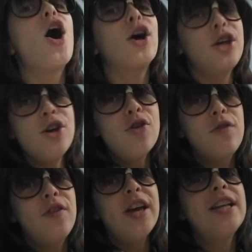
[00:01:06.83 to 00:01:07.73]
Are you
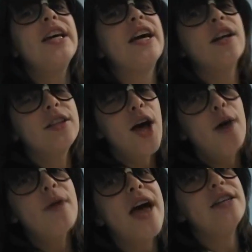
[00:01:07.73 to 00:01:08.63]
feeling
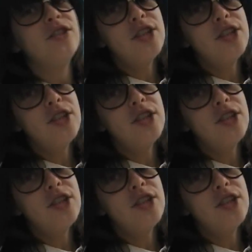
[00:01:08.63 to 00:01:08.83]
glum and